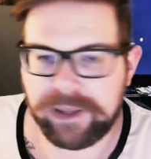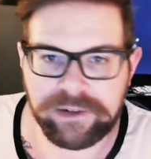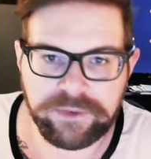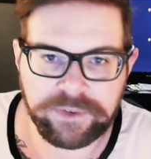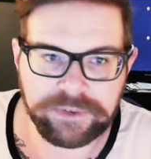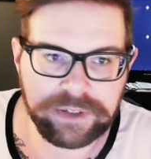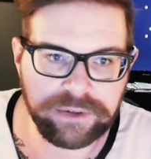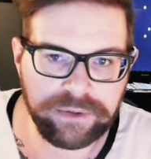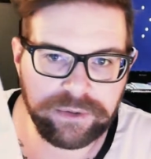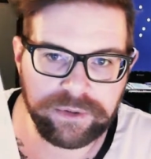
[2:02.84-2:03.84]
the New
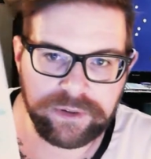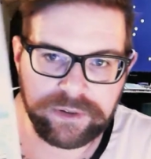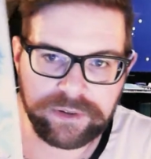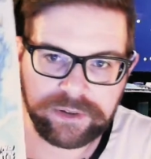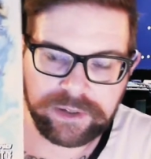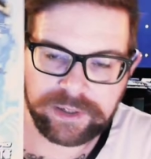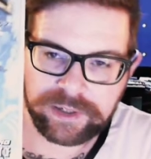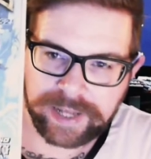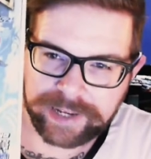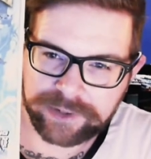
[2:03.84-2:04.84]
52
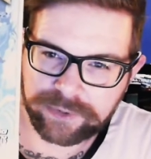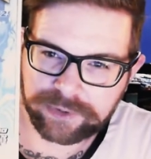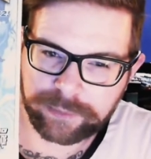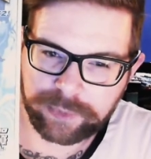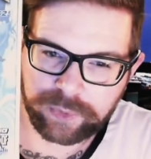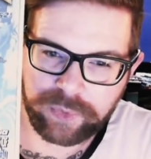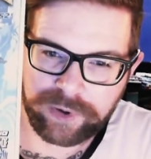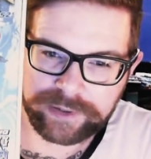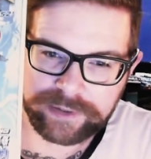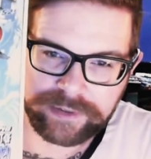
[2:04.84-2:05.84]
Annual #1.